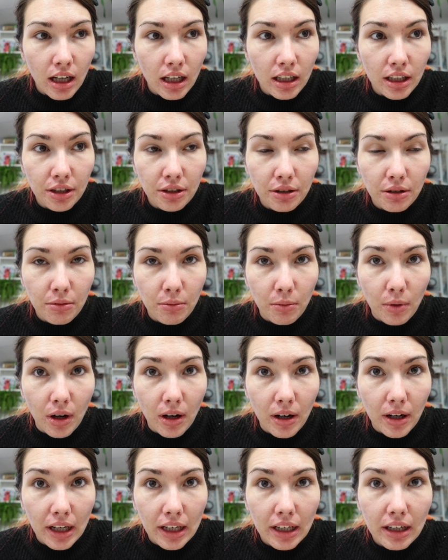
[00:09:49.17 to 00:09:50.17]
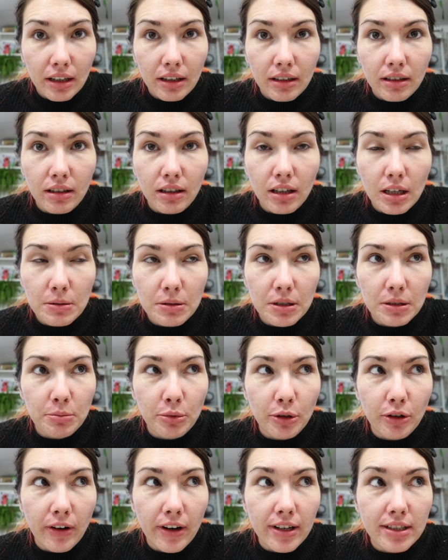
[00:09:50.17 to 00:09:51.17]
and I don't know why. I'm
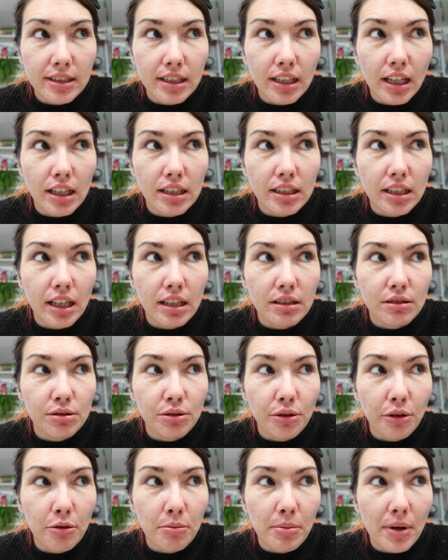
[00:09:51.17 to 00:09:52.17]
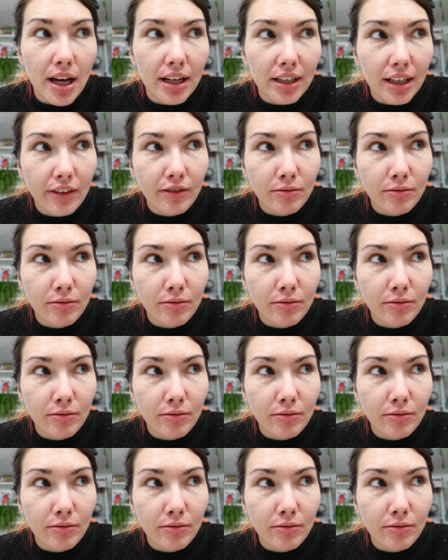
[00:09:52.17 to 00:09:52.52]
just procrastinating it so bad.